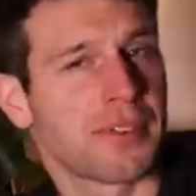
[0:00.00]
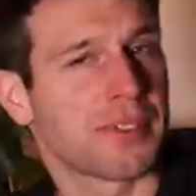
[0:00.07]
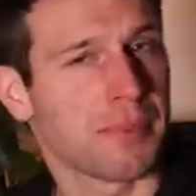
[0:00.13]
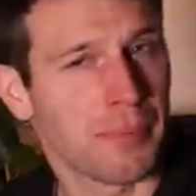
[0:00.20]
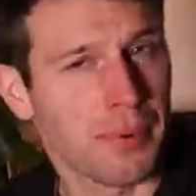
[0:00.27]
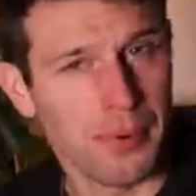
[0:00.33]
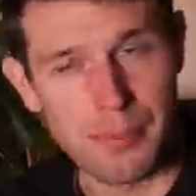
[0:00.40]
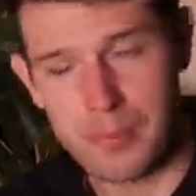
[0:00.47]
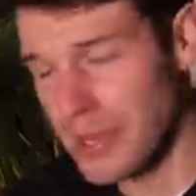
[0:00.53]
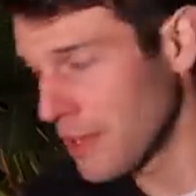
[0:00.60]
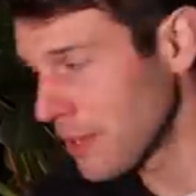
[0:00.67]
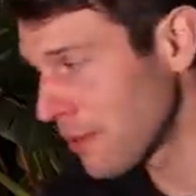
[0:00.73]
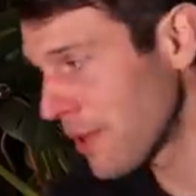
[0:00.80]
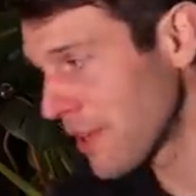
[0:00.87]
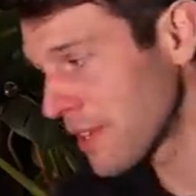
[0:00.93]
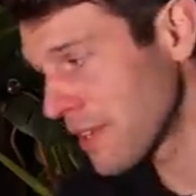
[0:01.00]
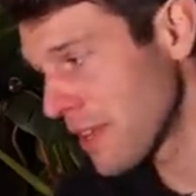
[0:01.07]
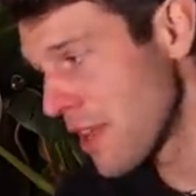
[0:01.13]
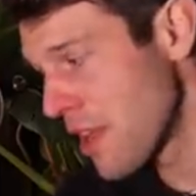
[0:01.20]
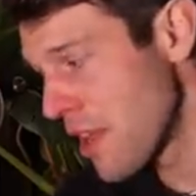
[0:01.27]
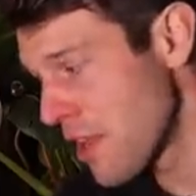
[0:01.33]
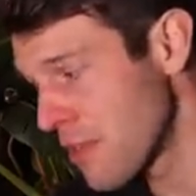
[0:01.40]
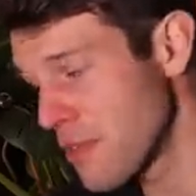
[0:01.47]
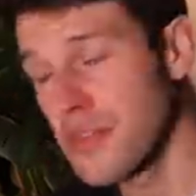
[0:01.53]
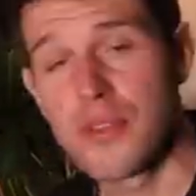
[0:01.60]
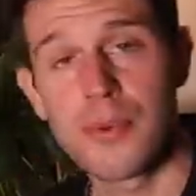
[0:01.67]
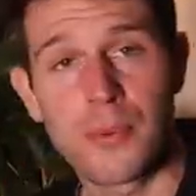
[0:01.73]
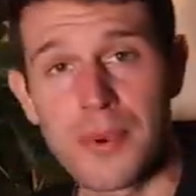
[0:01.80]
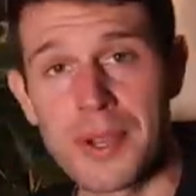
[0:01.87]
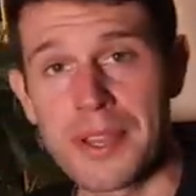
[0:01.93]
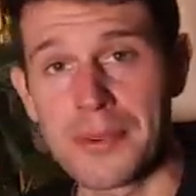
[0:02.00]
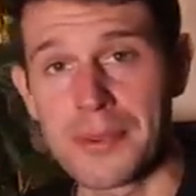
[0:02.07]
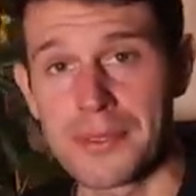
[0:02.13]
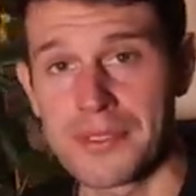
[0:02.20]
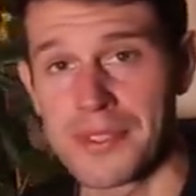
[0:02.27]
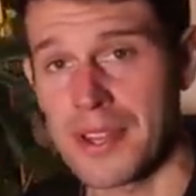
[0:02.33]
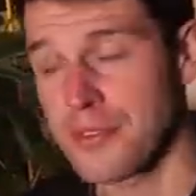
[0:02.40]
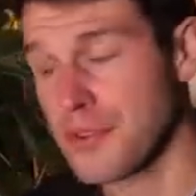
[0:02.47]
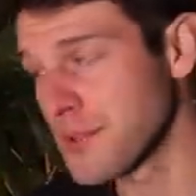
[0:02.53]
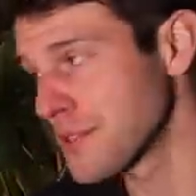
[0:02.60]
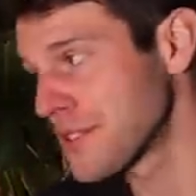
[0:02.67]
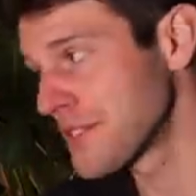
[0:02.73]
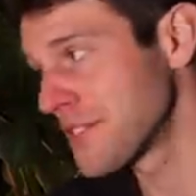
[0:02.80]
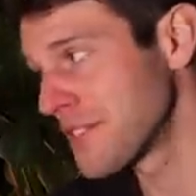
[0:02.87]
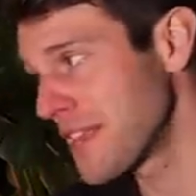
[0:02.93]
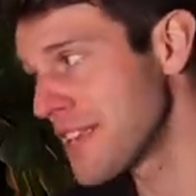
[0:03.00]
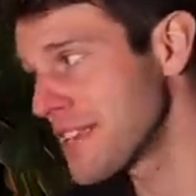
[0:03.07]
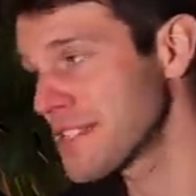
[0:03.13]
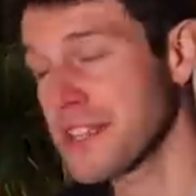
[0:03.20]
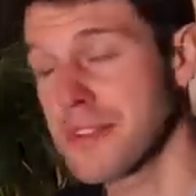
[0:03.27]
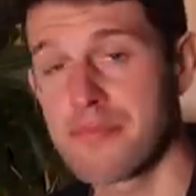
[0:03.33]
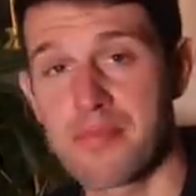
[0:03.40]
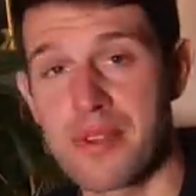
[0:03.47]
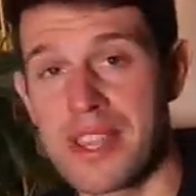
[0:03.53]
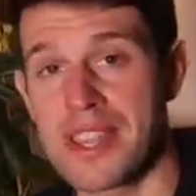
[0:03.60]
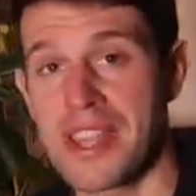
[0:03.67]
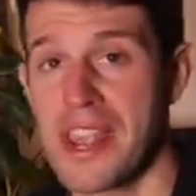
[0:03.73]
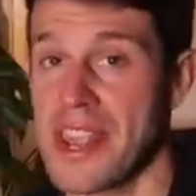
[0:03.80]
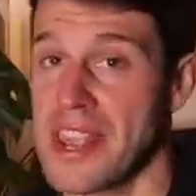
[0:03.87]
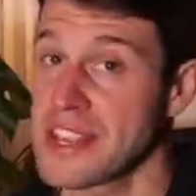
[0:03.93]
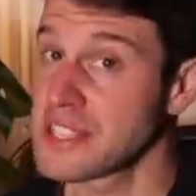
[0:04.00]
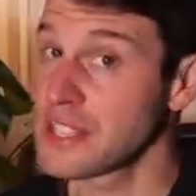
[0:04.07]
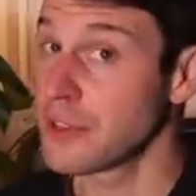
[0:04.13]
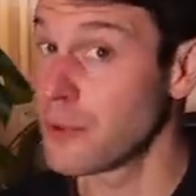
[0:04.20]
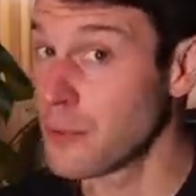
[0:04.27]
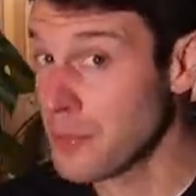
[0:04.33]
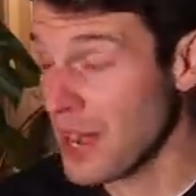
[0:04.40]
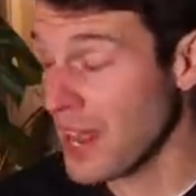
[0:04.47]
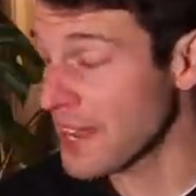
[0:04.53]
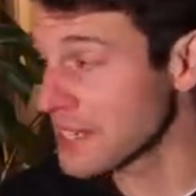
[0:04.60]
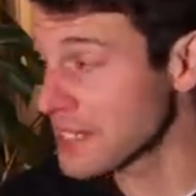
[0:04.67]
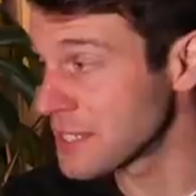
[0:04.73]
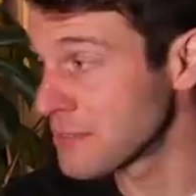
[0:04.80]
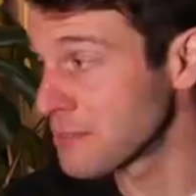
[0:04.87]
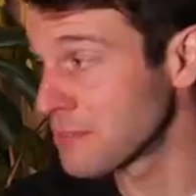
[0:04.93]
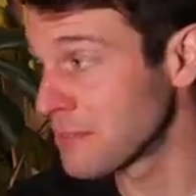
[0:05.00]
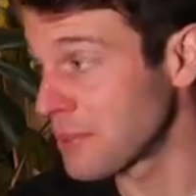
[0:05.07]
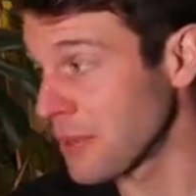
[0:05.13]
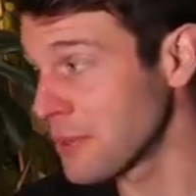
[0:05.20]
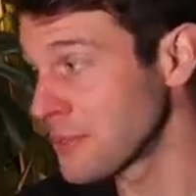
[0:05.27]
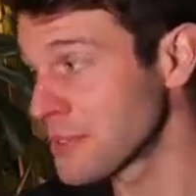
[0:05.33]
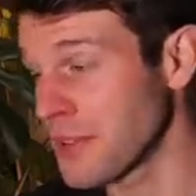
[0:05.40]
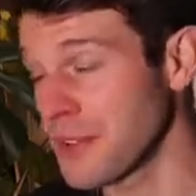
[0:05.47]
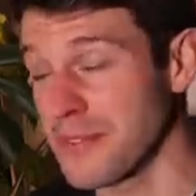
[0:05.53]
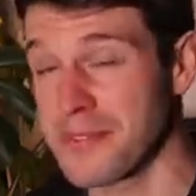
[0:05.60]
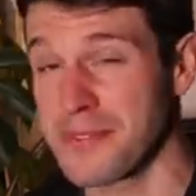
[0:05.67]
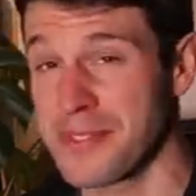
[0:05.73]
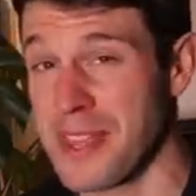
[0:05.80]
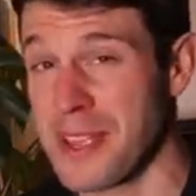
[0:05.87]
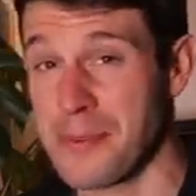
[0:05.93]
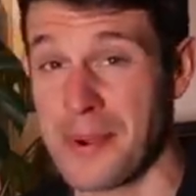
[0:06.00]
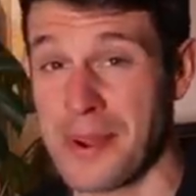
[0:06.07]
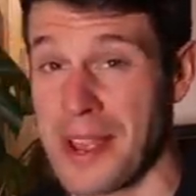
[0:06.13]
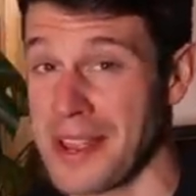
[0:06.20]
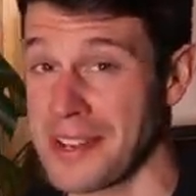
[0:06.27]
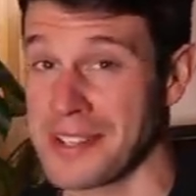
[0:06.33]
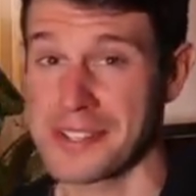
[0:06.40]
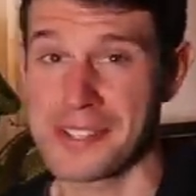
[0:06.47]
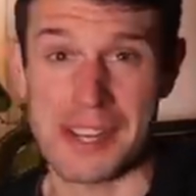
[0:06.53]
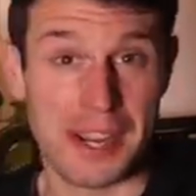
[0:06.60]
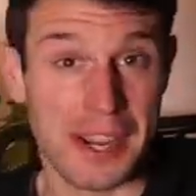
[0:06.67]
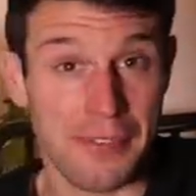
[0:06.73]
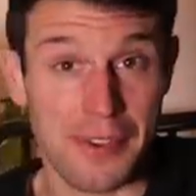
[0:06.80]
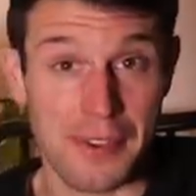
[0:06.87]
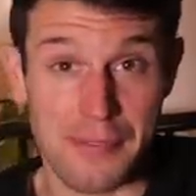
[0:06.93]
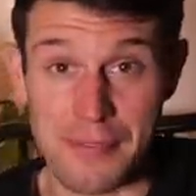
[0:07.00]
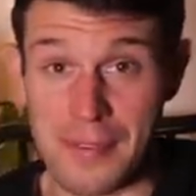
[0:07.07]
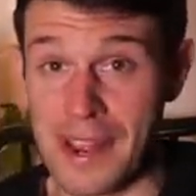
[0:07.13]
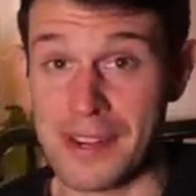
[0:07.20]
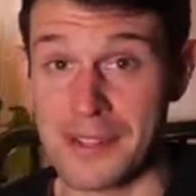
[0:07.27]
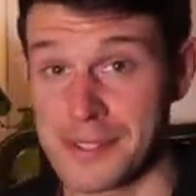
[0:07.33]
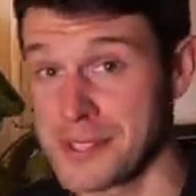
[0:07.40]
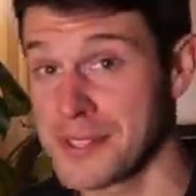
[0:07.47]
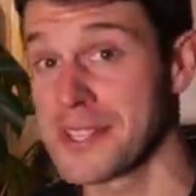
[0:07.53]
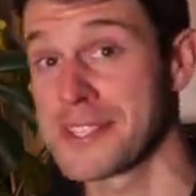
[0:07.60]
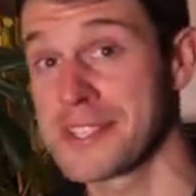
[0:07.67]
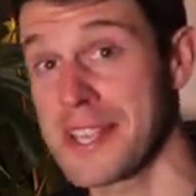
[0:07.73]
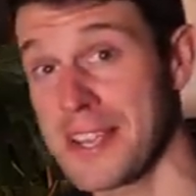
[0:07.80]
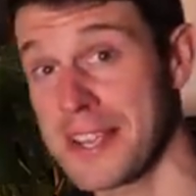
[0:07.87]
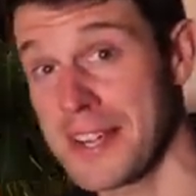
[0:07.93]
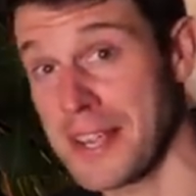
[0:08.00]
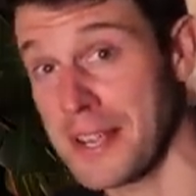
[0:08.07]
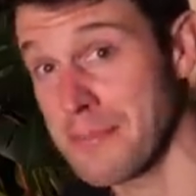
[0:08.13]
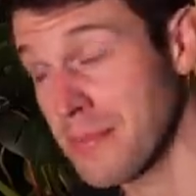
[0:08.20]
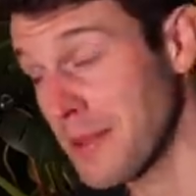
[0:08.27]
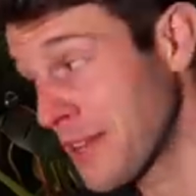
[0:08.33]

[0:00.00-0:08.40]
most important part of the bike, the wheels. Now, of course, these can be easily replaced, but also if they were adding significant value to the second-hand